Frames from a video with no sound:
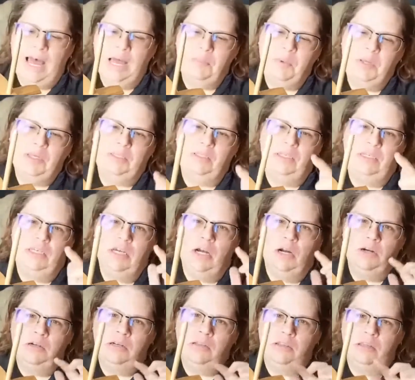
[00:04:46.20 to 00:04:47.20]
is the
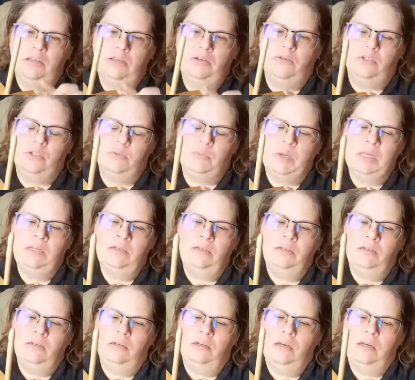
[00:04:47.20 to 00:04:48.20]
yarn that you spin.
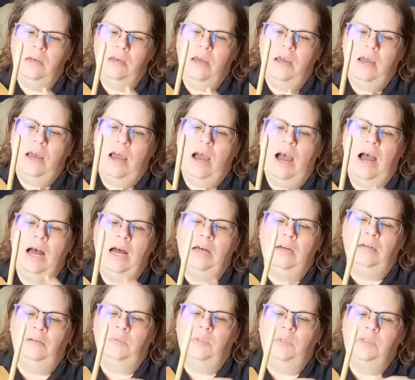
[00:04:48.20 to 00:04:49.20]

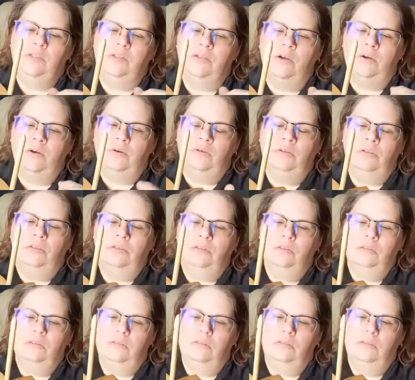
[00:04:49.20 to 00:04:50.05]
So